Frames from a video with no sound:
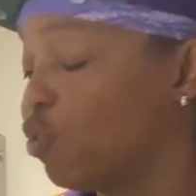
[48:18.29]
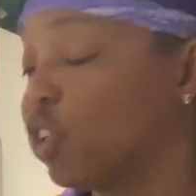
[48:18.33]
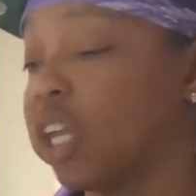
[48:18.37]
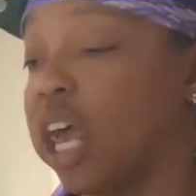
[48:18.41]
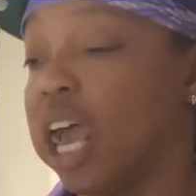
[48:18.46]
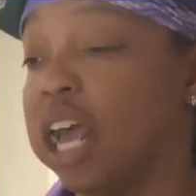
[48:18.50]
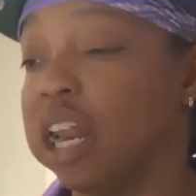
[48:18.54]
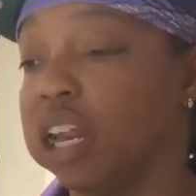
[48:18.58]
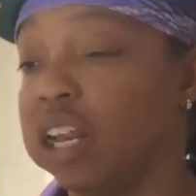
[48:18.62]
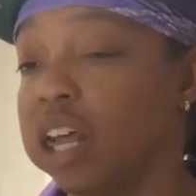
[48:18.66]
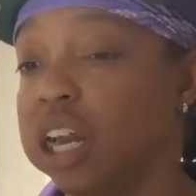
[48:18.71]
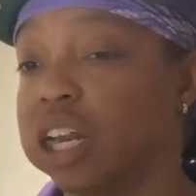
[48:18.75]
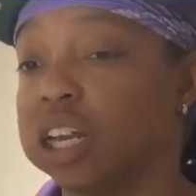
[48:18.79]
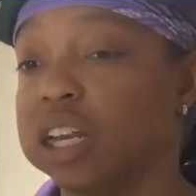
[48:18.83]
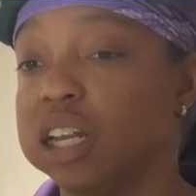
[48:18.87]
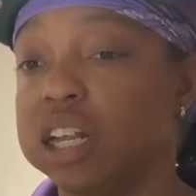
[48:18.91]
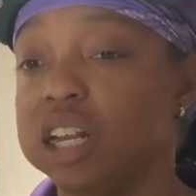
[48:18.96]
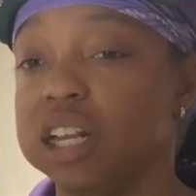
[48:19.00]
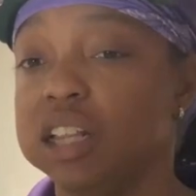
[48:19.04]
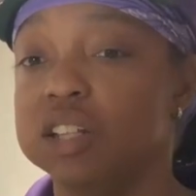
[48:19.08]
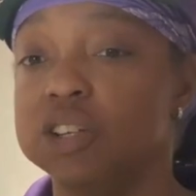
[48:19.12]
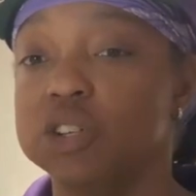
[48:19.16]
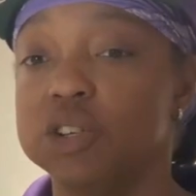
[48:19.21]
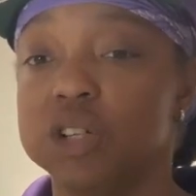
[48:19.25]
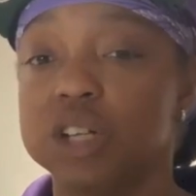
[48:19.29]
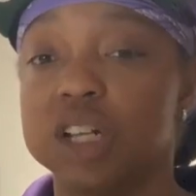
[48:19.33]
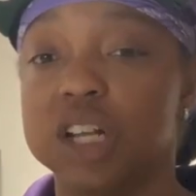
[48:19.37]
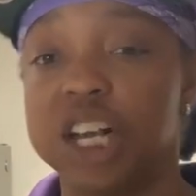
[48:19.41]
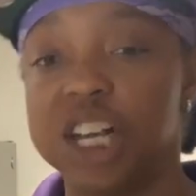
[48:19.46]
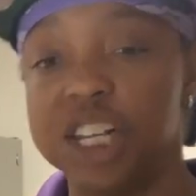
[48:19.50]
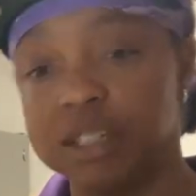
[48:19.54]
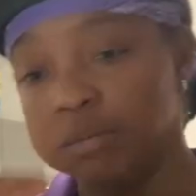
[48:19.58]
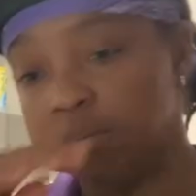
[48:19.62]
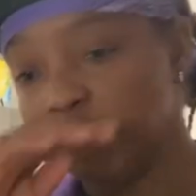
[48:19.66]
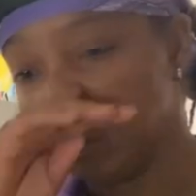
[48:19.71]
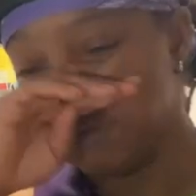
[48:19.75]
I had a lot of cleaning to do
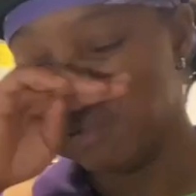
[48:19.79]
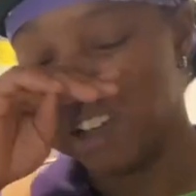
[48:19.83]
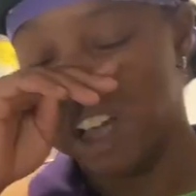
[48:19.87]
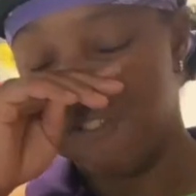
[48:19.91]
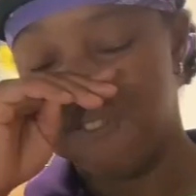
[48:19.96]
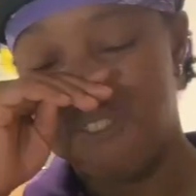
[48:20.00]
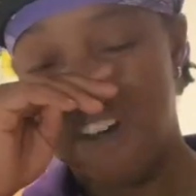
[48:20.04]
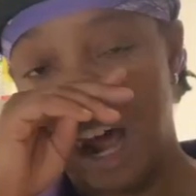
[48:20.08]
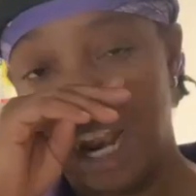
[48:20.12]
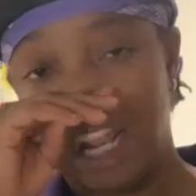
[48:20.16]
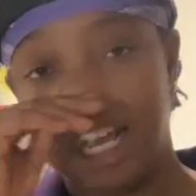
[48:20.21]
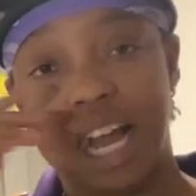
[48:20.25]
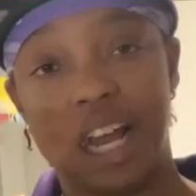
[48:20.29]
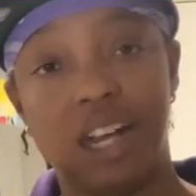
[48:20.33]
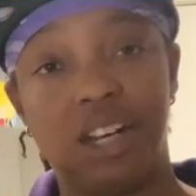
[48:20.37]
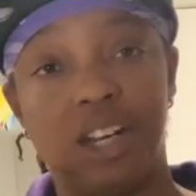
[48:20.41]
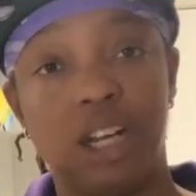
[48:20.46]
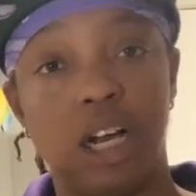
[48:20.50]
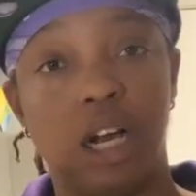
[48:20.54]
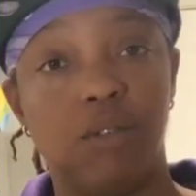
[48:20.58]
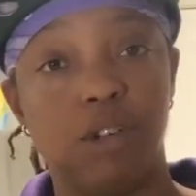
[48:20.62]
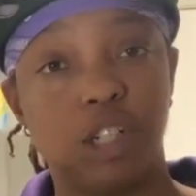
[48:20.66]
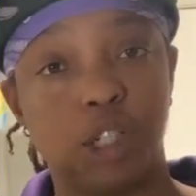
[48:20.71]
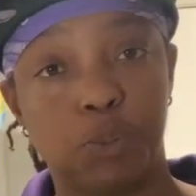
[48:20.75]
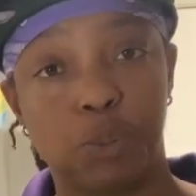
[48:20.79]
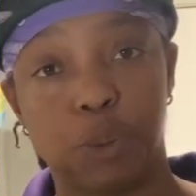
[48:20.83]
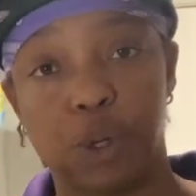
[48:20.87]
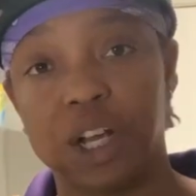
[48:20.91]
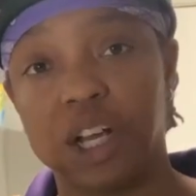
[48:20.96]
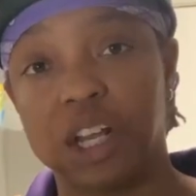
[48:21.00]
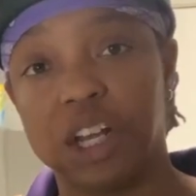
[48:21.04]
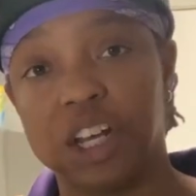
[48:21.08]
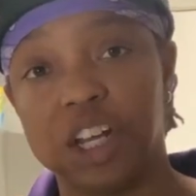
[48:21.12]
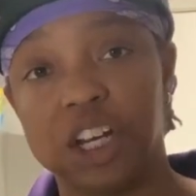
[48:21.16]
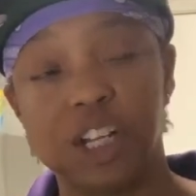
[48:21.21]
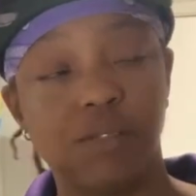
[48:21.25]
today. I finally got done with spring
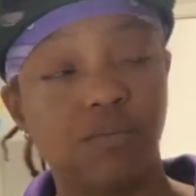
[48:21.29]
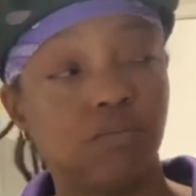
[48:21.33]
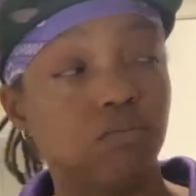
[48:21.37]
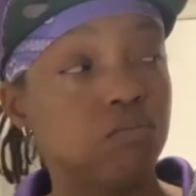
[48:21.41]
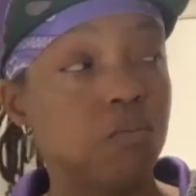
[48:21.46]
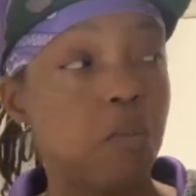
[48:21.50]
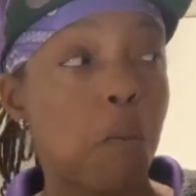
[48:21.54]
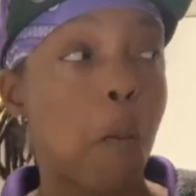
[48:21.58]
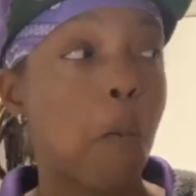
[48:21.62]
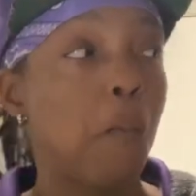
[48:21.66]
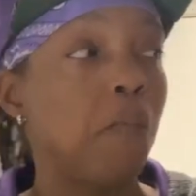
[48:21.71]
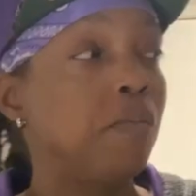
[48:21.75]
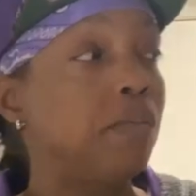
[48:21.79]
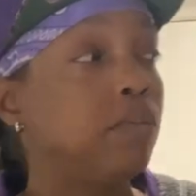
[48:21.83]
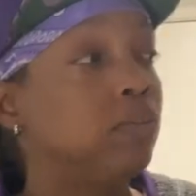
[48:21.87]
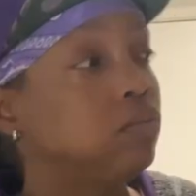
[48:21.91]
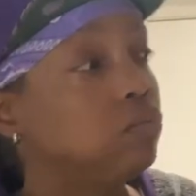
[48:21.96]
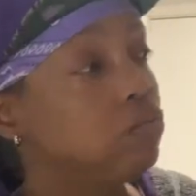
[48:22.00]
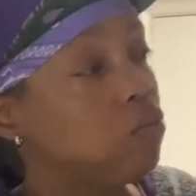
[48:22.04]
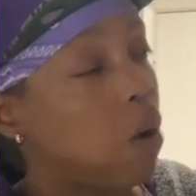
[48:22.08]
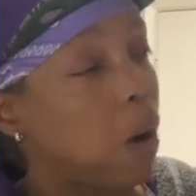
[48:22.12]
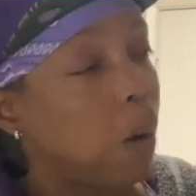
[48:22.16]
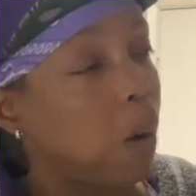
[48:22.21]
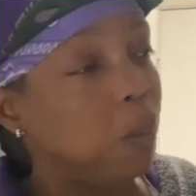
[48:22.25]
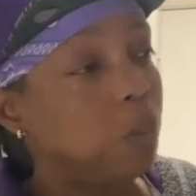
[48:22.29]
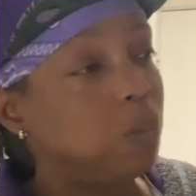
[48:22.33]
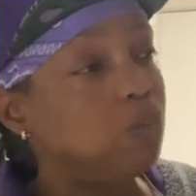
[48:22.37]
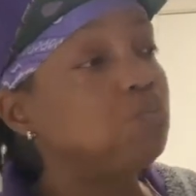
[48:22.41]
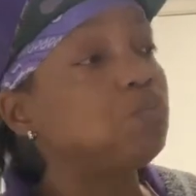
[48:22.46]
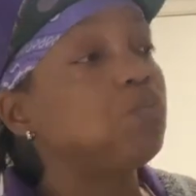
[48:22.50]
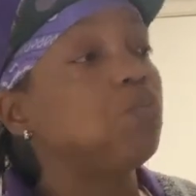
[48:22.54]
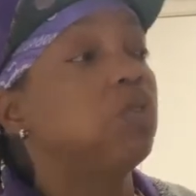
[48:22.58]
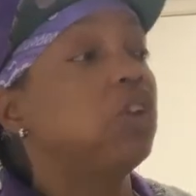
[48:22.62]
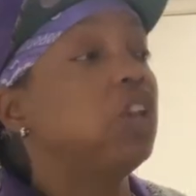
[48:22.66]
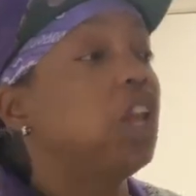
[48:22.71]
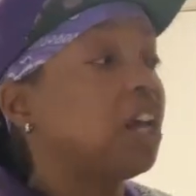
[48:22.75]
cleaning.
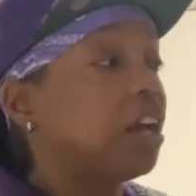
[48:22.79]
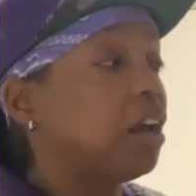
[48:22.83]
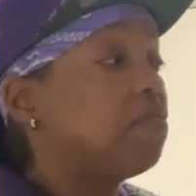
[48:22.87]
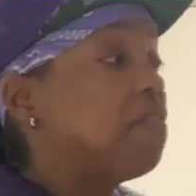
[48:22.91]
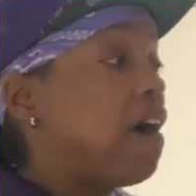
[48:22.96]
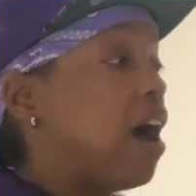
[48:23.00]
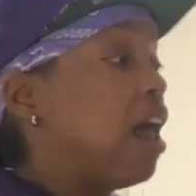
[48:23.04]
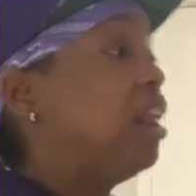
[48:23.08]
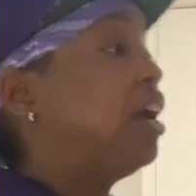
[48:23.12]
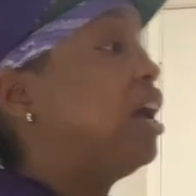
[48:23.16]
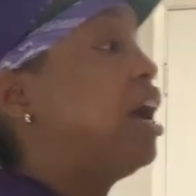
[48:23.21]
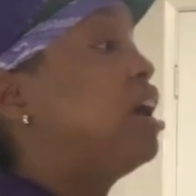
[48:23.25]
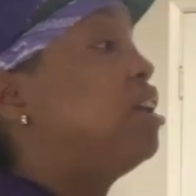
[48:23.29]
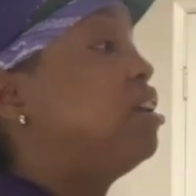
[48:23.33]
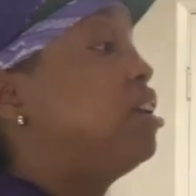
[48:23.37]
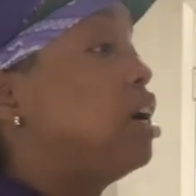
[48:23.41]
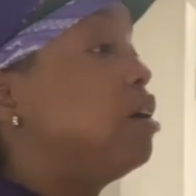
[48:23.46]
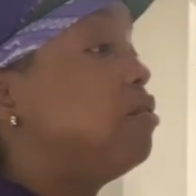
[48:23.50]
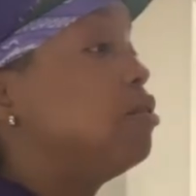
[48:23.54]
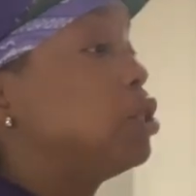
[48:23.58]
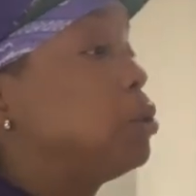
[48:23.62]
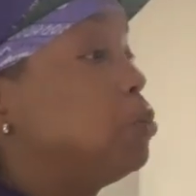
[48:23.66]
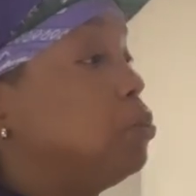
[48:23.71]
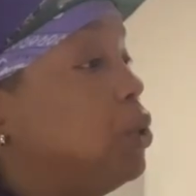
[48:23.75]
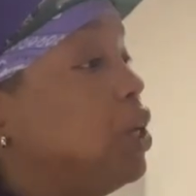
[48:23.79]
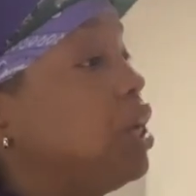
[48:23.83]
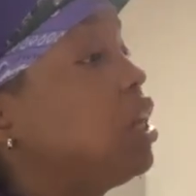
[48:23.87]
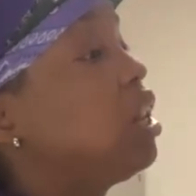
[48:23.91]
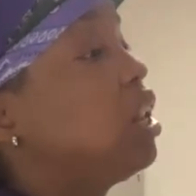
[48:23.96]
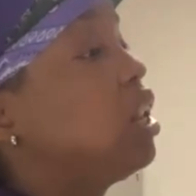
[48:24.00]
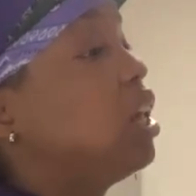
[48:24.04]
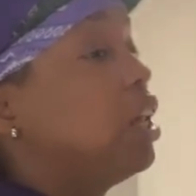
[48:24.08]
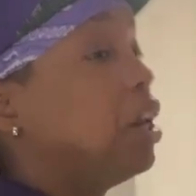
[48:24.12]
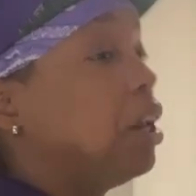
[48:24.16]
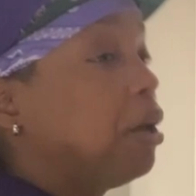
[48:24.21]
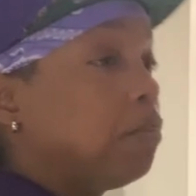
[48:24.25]
Like, I finally got done with spring
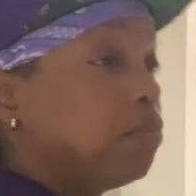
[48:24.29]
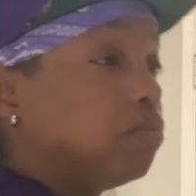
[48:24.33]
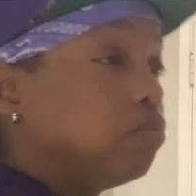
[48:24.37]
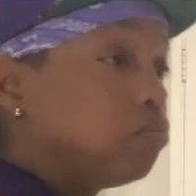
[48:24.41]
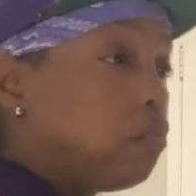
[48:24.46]
cleaning.